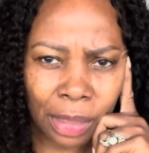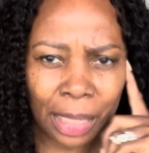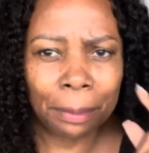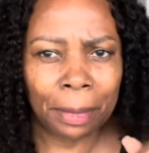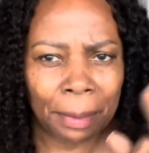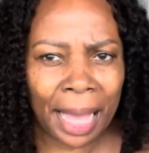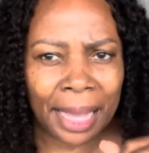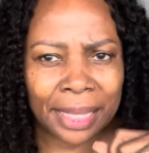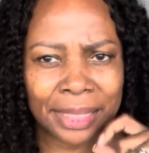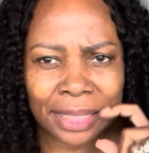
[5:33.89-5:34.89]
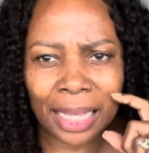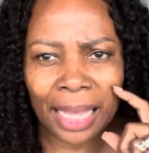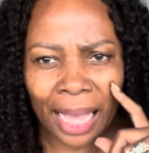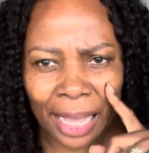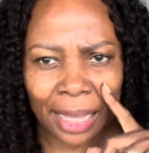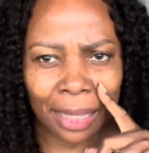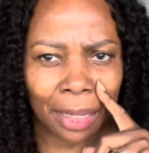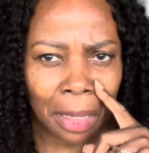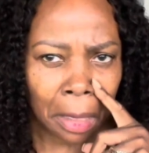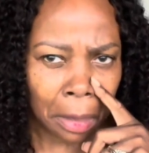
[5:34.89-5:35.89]
hit me back and say, hey,
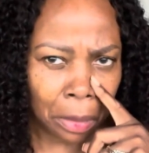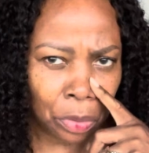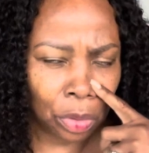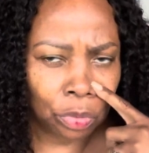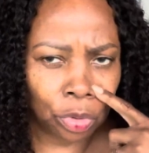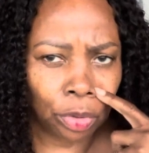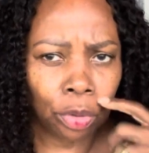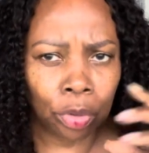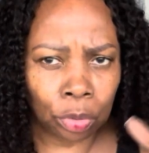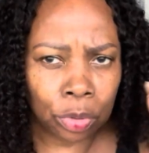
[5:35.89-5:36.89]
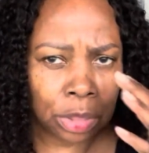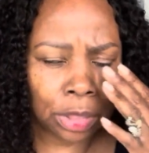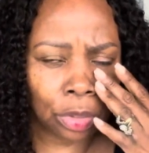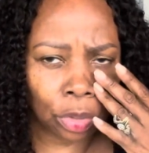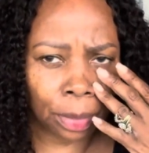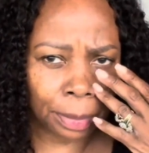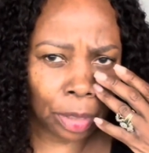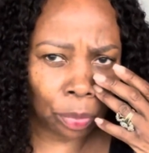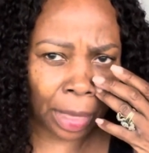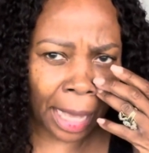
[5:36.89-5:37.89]
you know, you're still gonna be
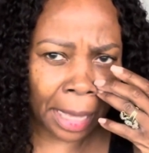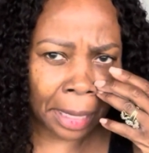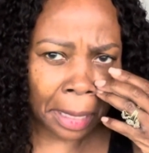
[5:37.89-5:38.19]
okay.